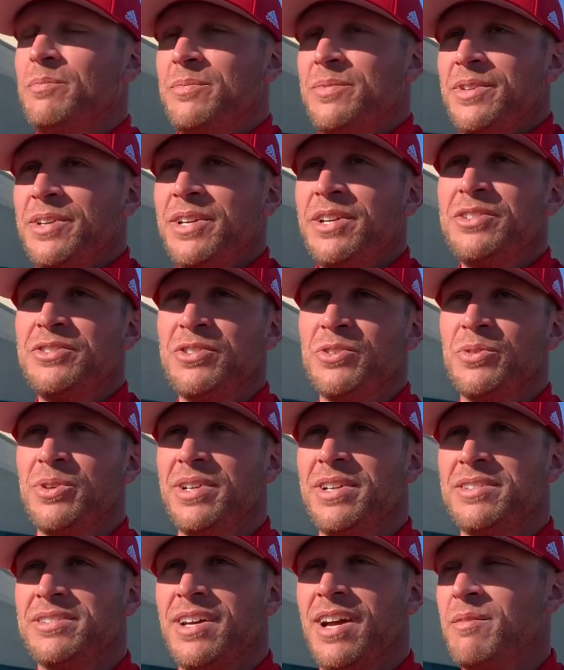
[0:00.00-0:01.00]
The issue
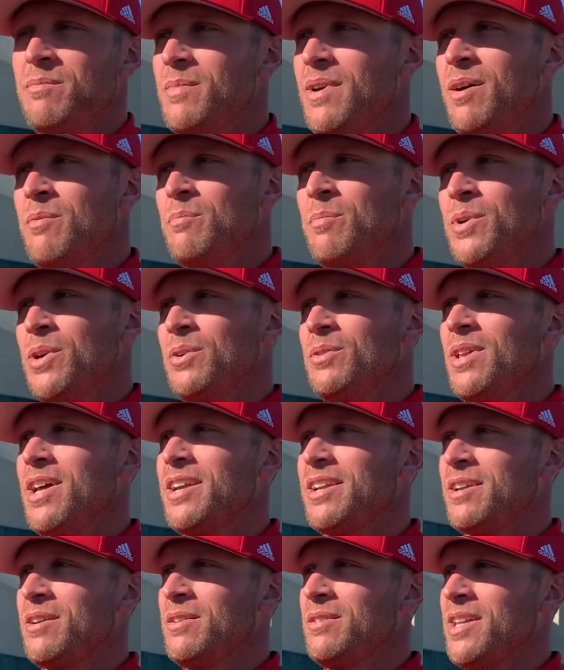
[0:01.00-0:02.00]
is I'm built
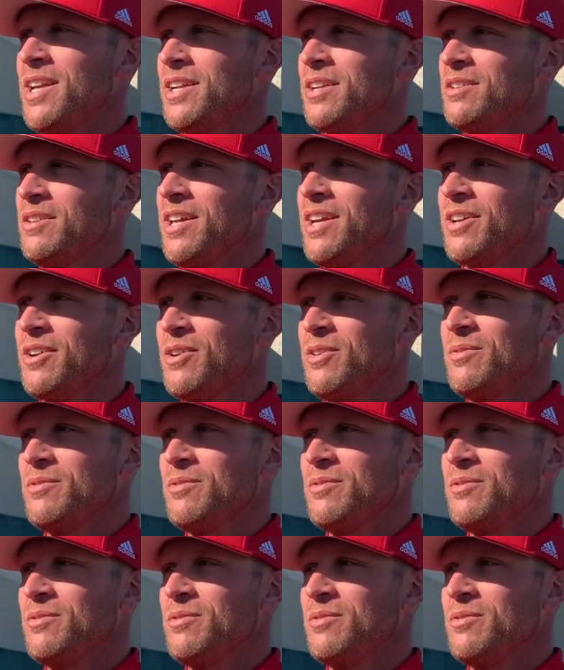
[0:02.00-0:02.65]
like a Lego.